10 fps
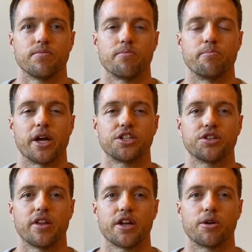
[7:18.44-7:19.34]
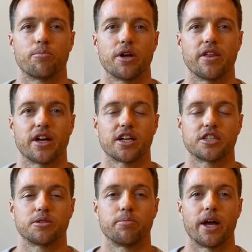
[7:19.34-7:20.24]
Make sure that your breathing
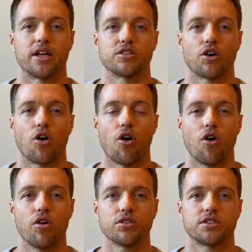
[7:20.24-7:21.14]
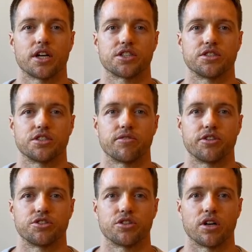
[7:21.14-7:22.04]
expands all sections of your
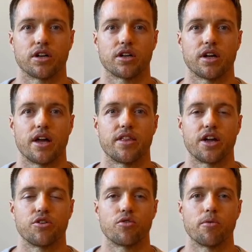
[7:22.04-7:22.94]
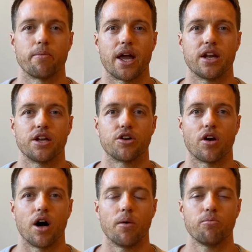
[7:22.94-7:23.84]
trunk and that you remain in your
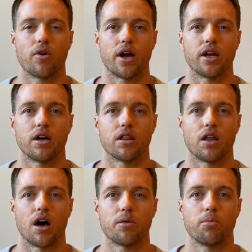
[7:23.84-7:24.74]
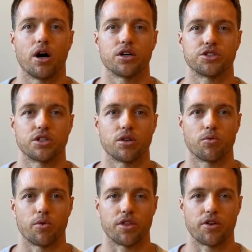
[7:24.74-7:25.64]
upright, aligned posture
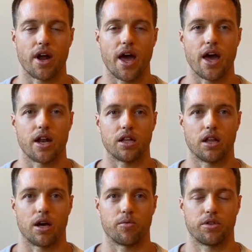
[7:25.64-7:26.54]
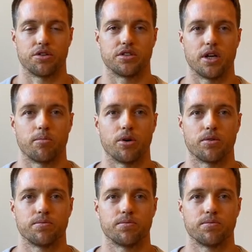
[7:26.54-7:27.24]
with your head in line with your tailbone.